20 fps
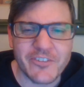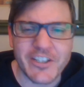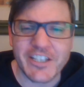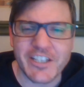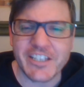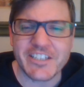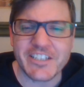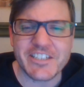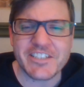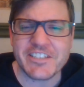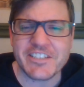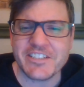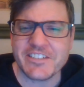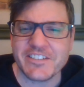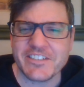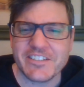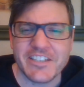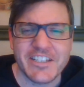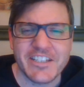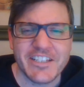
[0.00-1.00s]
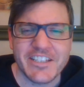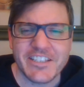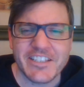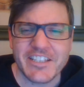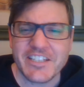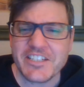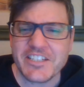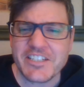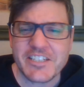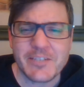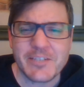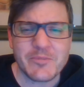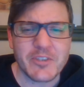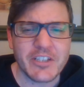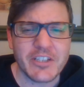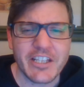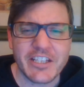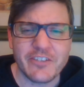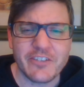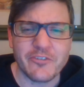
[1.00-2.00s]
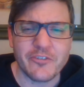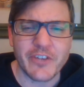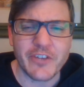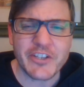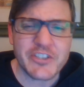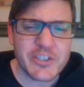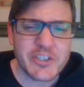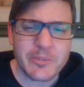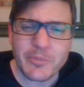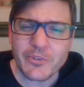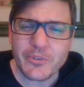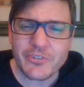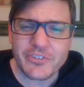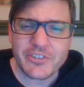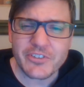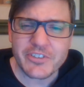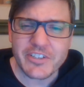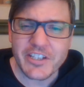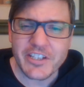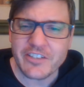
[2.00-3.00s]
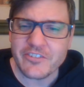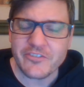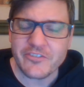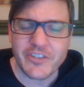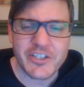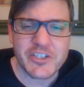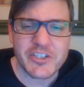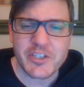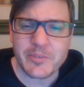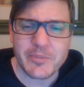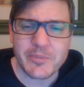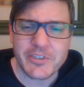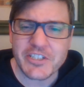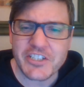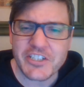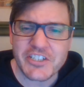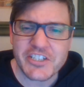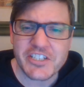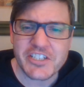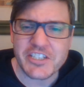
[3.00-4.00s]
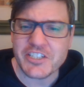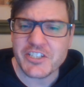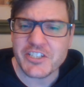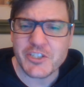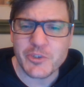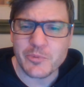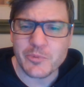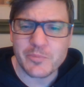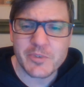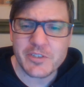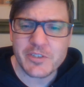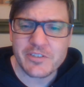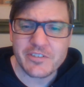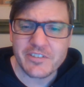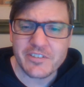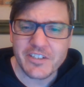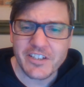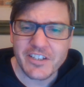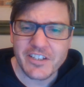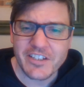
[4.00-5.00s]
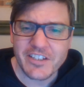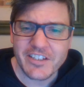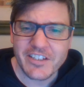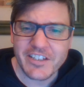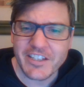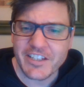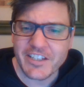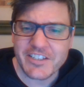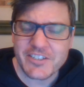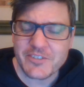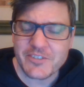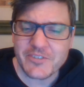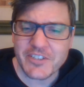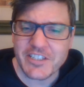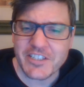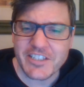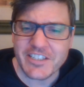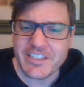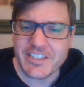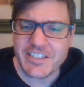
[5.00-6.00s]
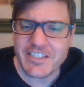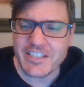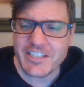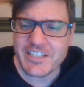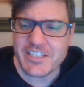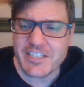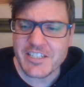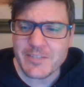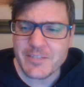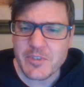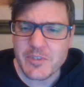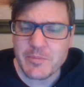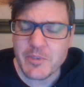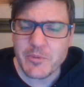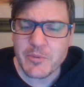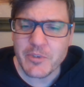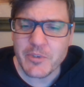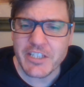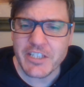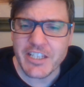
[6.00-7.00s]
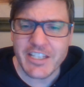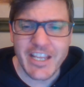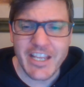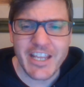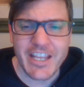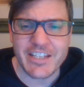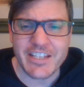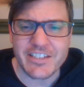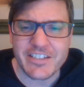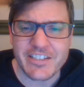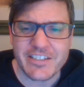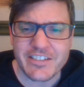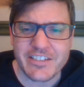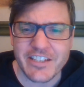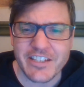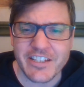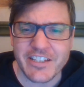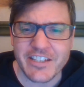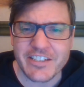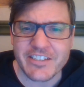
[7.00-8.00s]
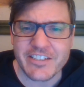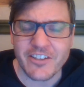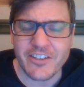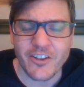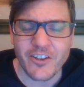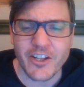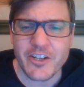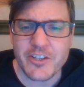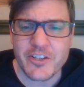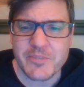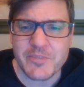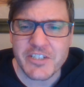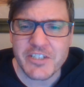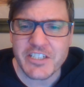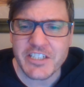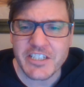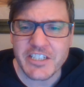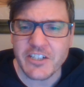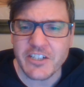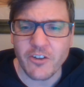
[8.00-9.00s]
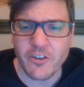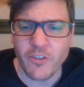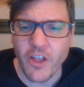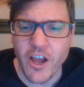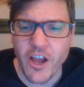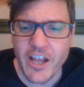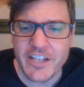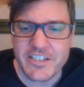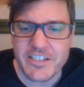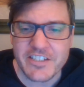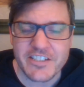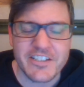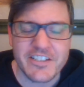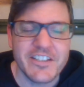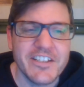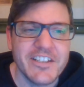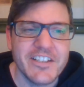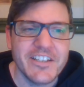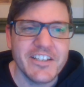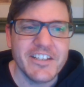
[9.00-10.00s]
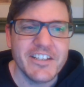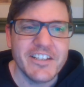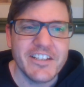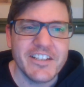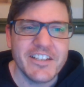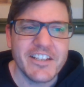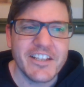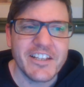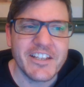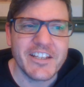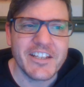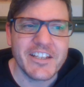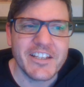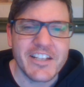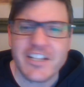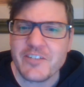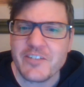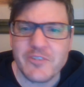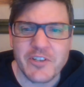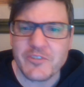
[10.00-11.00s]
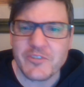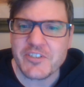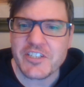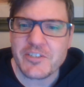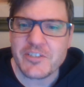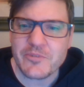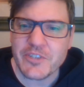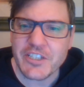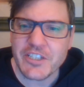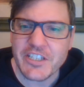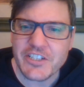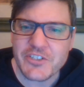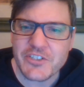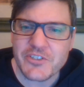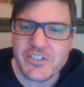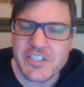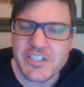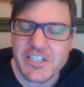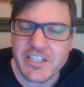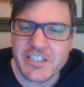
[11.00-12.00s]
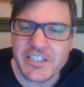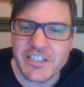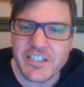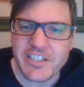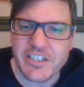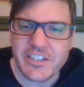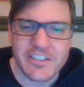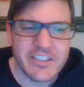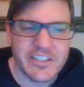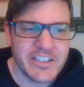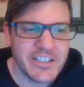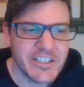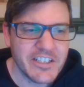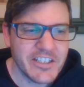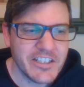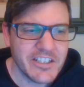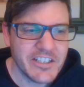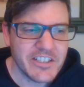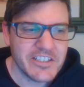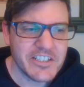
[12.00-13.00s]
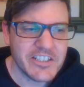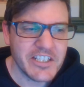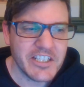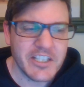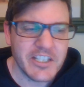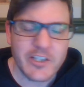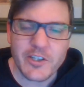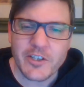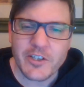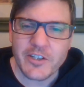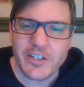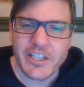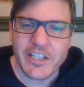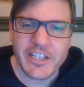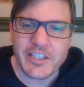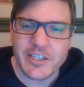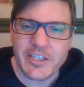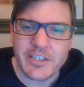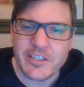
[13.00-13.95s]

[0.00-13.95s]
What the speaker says: Like they just seem to like vegetables and vegetable dishes and soups. Yeah, that seemed to be what they ate, and a lot of them didn't eat a lot. And anyway, it was just really interesting to hear like